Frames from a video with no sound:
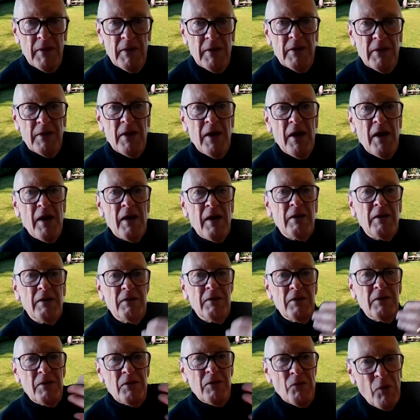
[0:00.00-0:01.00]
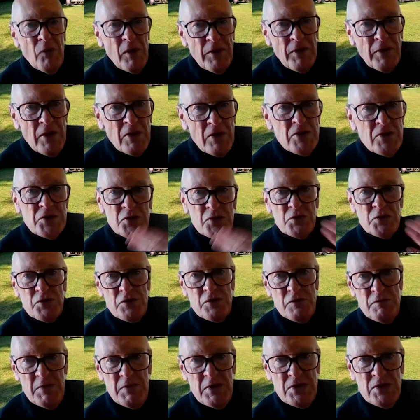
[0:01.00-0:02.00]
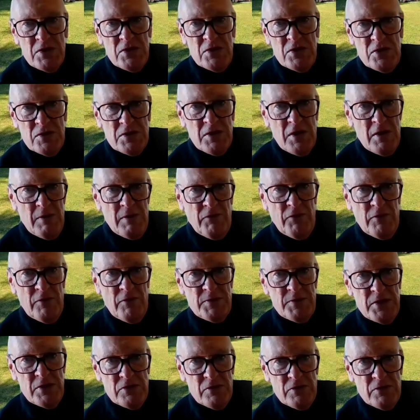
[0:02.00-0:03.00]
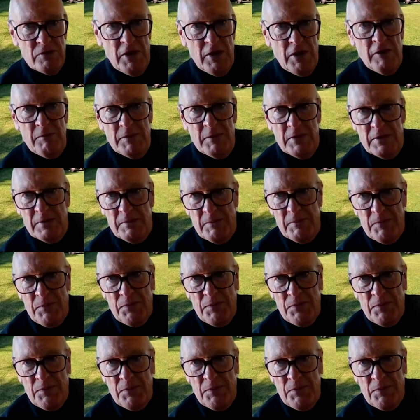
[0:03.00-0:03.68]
Now, when those sorts of messages come from central government,